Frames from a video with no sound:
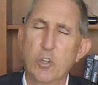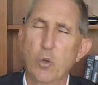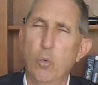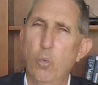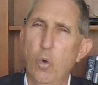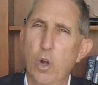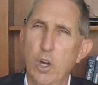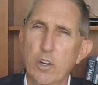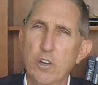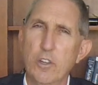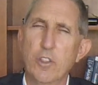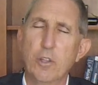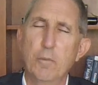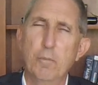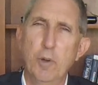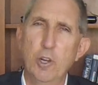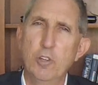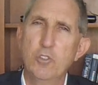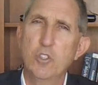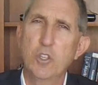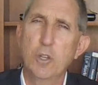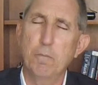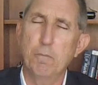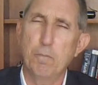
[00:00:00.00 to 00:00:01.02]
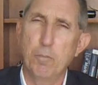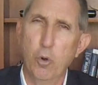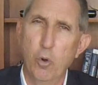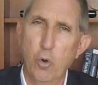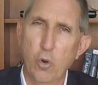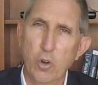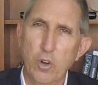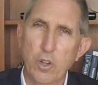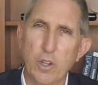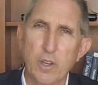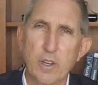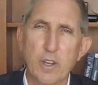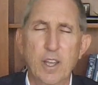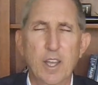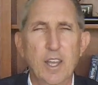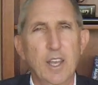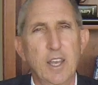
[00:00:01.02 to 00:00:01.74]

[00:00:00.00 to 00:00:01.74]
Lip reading: to what are the most important